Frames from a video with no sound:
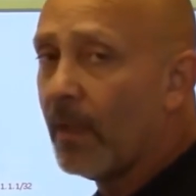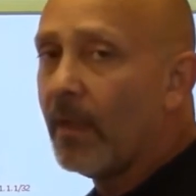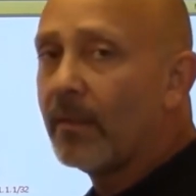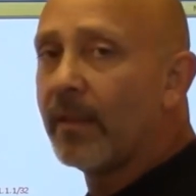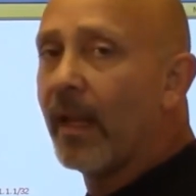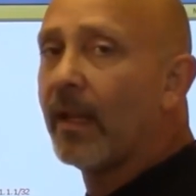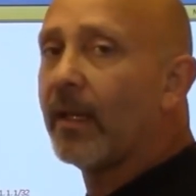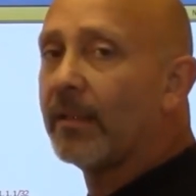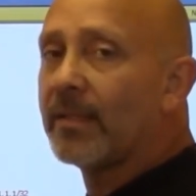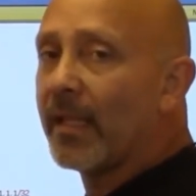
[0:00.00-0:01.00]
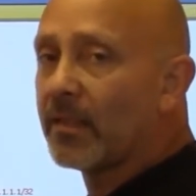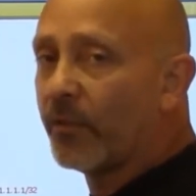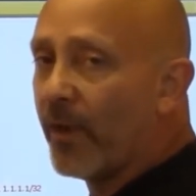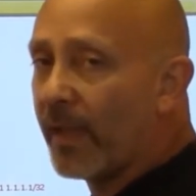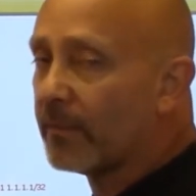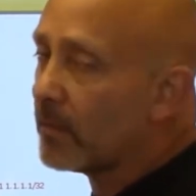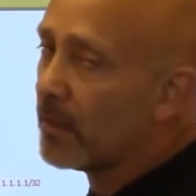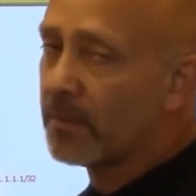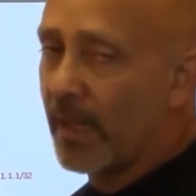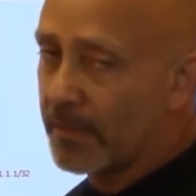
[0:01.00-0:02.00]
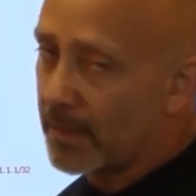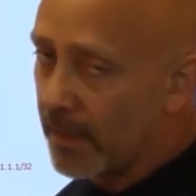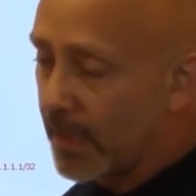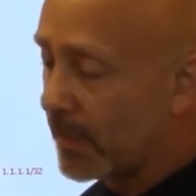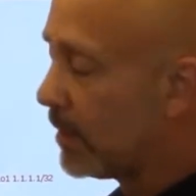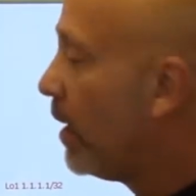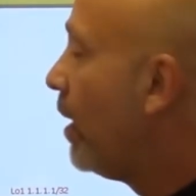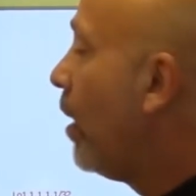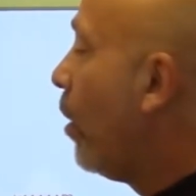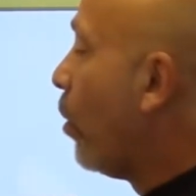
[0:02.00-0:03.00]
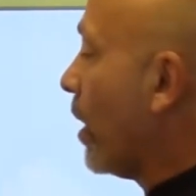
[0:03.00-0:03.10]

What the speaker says: that it takes effect. Sometimes it doesn't. What I